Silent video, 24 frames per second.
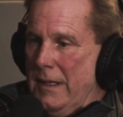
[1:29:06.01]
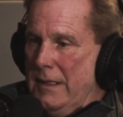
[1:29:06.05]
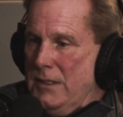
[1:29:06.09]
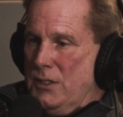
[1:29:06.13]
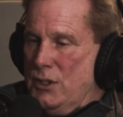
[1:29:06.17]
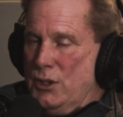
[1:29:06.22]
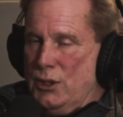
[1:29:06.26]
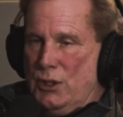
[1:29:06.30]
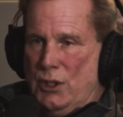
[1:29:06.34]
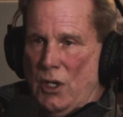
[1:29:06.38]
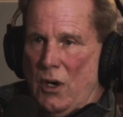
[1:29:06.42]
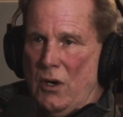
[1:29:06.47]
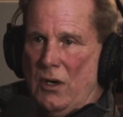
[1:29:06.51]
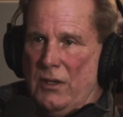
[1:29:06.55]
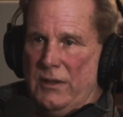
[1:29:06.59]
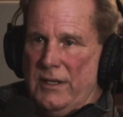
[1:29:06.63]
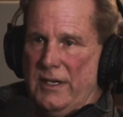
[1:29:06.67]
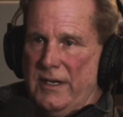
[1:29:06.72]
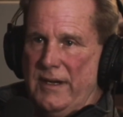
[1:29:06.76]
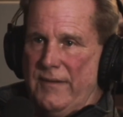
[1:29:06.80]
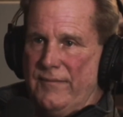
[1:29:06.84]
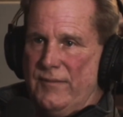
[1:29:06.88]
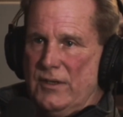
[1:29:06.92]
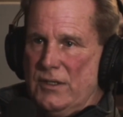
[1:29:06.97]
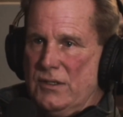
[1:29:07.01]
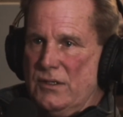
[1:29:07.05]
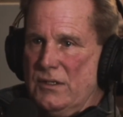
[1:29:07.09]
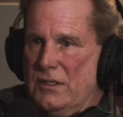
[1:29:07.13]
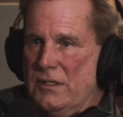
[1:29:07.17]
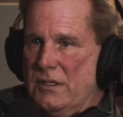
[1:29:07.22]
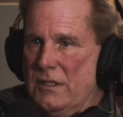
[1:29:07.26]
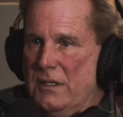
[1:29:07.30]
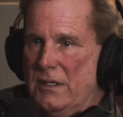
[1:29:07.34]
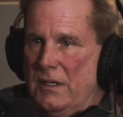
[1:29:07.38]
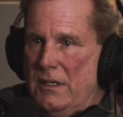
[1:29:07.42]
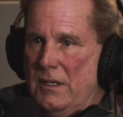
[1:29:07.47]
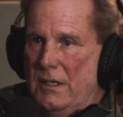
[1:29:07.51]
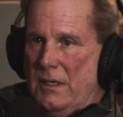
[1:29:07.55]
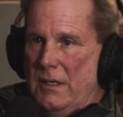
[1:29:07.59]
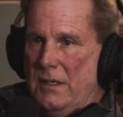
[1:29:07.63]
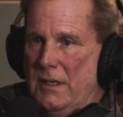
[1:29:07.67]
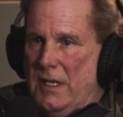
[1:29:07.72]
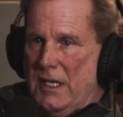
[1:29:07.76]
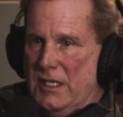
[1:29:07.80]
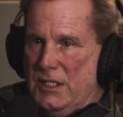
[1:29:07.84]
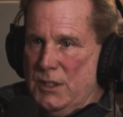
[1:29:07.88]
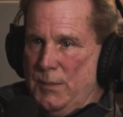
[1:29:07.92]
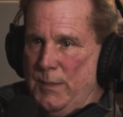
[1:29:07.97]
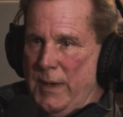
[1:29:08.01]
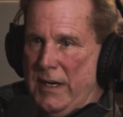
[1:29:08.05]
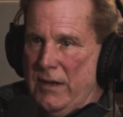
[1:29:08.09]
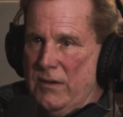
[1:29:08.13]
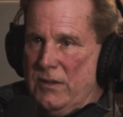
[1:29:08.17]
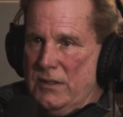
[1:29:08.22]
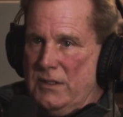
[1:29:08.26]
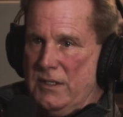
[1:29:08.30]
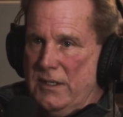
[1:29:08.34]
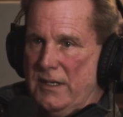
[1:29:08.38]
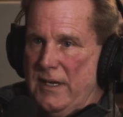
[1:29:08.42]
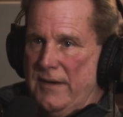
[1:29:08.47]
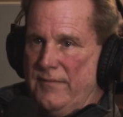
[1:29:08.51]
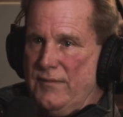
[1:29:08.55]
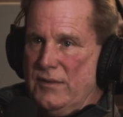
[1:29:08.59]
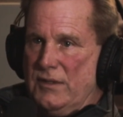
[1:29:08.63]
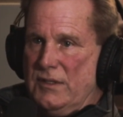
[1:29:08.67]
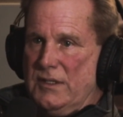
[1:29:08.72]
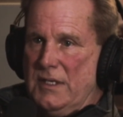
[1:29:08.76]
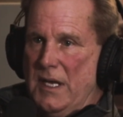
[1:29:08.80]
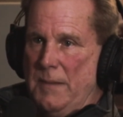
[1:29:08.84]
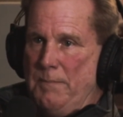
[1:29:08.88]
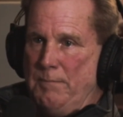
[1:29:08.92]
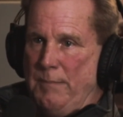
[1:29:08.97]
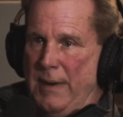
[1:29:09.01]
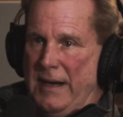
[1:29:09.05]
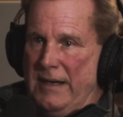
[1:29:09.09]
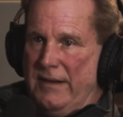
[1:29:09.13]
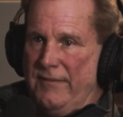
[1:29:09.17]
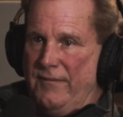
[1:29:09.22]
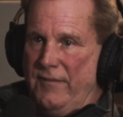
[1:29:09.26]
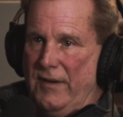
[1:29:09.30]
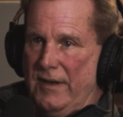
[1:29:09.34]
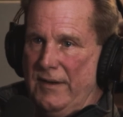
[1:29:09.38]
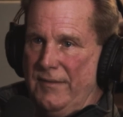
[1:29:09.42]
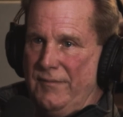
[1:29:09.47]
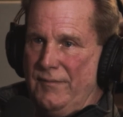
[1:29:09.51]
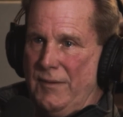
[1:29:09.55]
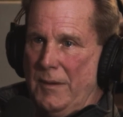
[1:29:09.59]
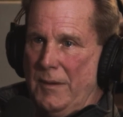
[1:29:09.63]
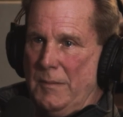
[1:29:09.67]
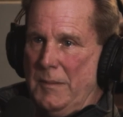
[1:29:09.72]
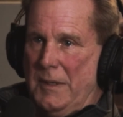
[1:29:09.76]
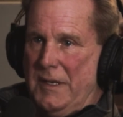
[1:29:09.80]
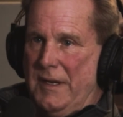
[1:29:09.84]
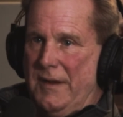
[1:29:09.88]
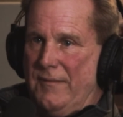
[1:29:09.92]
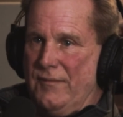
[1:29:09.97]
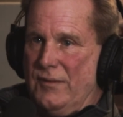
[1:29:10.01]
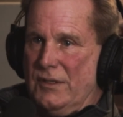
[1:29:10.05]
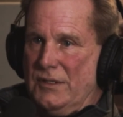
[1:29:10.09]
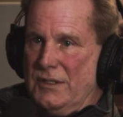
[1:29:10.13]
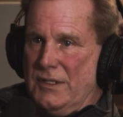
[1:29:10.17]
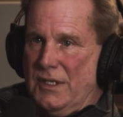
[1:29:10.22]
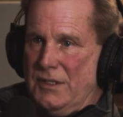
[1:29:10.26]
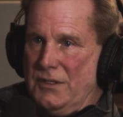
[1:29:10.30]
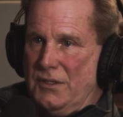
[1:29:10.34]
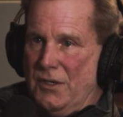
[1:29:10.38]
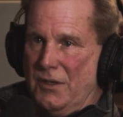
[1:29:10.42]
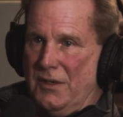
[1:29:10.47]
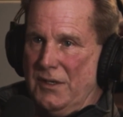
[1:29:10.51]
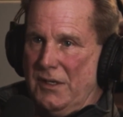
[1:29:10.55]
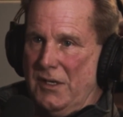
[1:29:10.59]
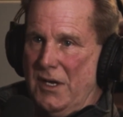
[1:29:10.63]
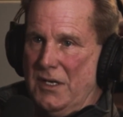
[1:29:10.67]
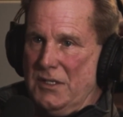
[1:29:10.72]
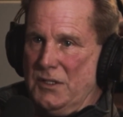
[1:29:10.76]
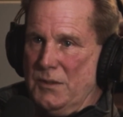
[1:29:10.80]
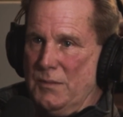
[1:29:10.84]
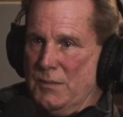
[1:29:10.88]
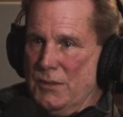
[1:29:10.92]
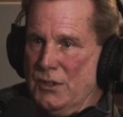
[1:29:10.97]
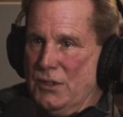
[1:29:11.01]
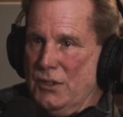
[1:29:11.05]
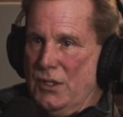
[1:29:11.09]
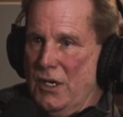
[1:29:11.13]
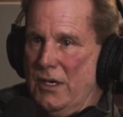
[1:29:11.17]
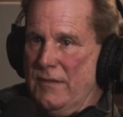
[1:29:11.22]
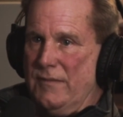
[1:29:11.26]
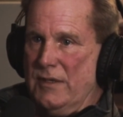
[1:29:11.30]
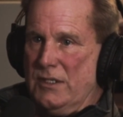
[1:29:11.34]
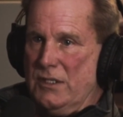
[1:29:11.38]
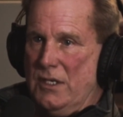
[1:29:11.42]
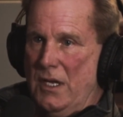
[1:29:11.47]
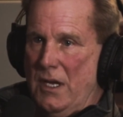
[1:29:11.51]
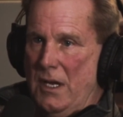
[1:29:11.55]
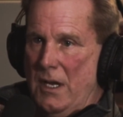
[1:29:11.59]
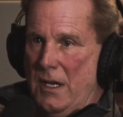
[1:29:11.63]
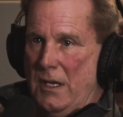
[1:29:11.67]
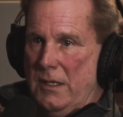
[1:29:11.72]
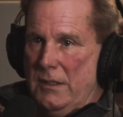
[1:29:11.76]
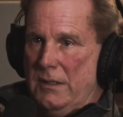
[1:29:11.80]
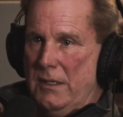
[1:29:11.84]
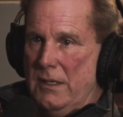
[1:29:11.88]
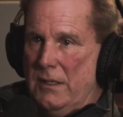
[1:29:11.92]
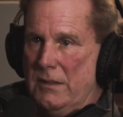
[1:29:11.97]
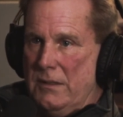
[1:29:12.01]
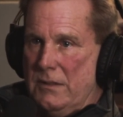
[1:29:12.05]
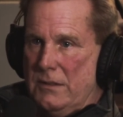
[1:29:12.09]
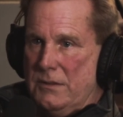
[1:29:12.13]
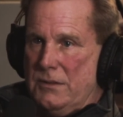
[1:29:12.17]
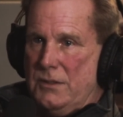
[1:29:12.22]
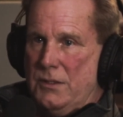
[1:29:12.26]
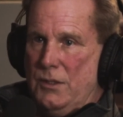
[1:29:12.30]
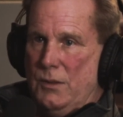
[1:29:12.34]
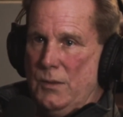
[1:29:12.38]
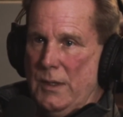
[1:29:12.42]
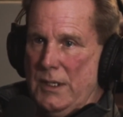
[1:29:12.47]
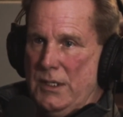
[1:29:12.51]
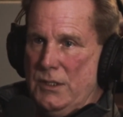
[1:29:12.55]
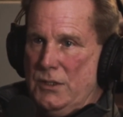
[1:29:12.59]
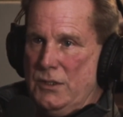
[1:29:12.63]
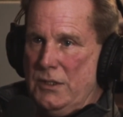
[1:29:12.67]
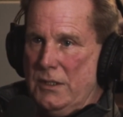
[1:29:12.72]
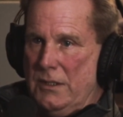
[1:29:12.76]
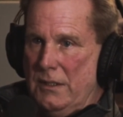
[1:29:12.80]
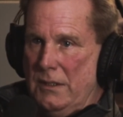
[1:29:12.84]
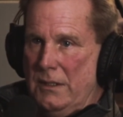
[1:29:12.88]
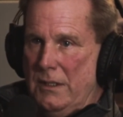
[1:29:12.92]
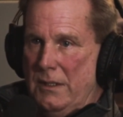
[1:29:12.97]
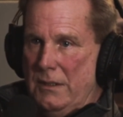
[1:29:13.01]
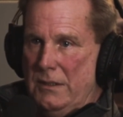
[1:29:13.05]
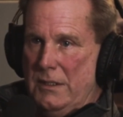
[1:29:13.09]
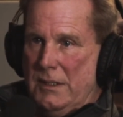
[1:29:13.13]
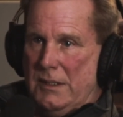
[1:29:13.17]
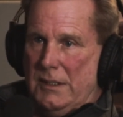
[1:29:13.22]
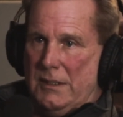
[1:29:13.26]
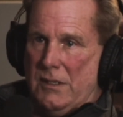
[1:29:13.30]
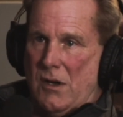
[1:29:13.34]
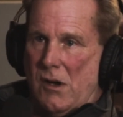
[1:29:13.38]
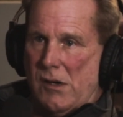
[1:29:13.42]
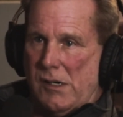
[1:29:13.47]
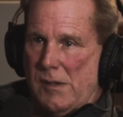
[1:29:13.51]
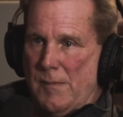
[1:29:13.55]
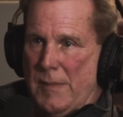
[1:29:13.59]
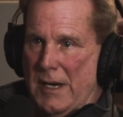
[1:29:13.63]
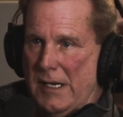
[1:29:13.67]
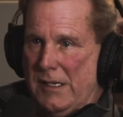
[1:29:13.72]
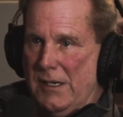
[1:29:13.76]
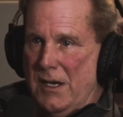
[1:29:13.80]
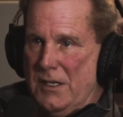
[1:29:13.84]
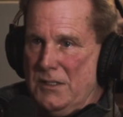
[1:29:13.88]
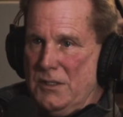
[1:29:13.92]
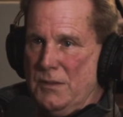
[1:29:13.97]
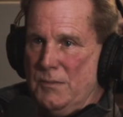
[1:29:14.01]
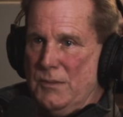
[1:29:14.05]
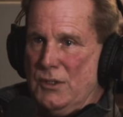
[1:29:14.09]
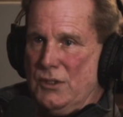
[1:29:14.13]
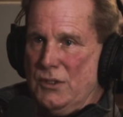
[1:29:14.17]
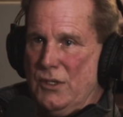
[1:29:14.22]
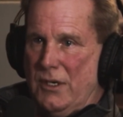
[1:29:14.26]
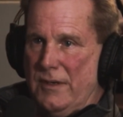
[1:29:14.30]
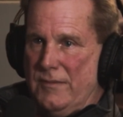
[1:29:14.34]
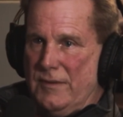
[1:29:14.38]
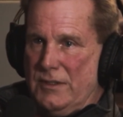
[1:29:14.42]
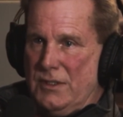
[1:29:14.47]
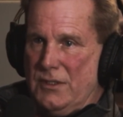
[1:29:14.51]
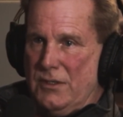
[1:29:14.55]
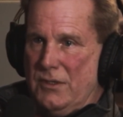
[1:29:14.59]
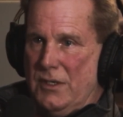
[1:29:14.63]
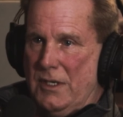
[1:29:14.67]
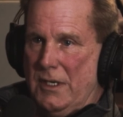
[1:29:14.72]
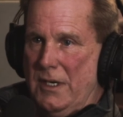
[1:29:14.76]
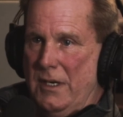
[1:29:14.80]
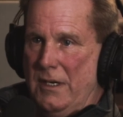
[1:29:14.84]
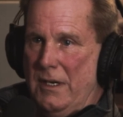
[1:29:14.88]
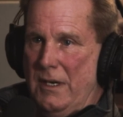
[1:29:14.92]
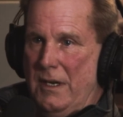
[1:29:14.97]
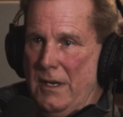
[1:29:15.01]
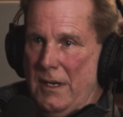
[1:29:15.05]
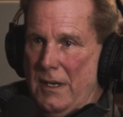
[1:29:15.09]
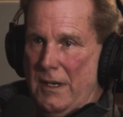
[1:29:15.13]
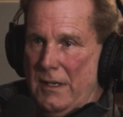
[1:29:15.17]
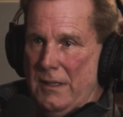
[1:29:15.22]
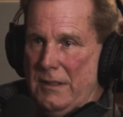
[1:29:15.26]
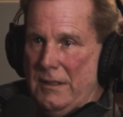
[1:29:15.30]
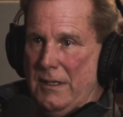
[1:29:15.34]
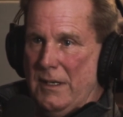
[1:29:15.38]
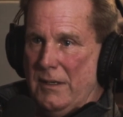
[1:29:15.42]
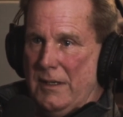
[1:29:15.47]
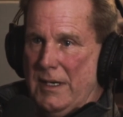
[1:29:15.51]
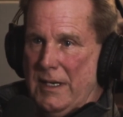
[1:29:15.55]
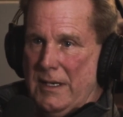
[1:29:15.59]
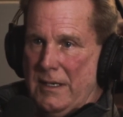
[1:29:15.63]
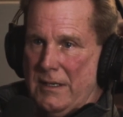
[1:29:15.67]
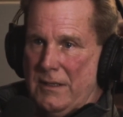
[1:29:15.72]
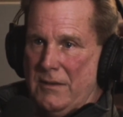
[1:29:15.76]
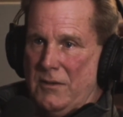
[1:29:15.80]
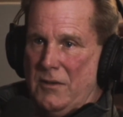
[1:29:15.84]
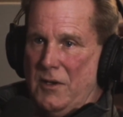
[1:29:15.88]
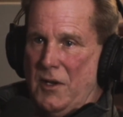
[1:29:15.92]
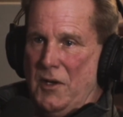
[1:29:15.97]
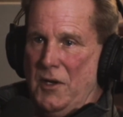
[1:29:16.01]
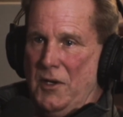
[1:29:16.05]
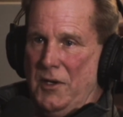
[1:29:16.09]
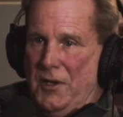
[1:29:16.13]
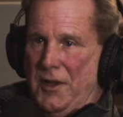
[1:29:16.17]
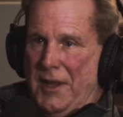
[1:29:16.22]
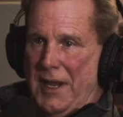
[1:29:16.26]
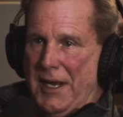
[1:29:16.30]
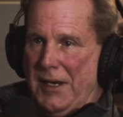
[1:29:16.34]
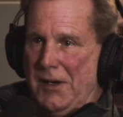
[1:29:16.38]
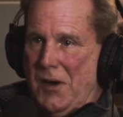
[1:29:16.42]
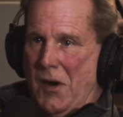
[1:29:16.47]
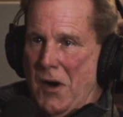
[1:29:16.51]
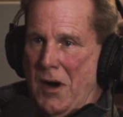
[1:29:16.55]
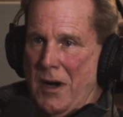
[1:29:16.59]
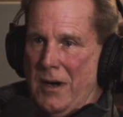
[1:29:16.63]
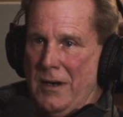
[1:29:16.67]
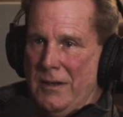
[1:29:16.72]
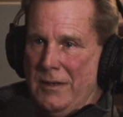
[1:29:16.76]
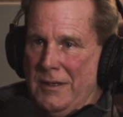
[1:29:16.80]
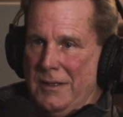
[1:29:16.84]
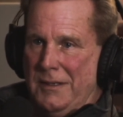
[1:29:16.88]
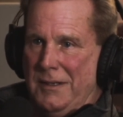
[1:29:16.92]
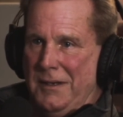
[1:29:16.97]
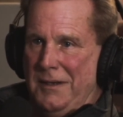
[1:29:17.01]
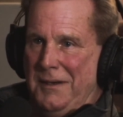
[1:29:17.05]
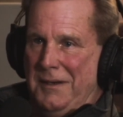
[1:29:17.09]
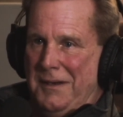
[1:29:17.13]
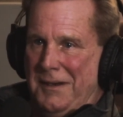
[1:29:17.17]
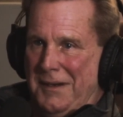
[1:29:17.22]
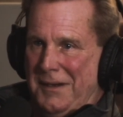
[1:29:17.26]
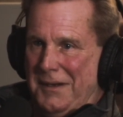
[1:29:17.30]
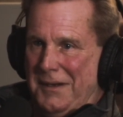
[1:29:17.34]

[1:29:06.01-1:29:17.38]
saw the difference. They experienced the difference. They benefited from the difference. They saw the customer service. There's two ways you can talk about customer service, or you can, get under the hood of that car and you can,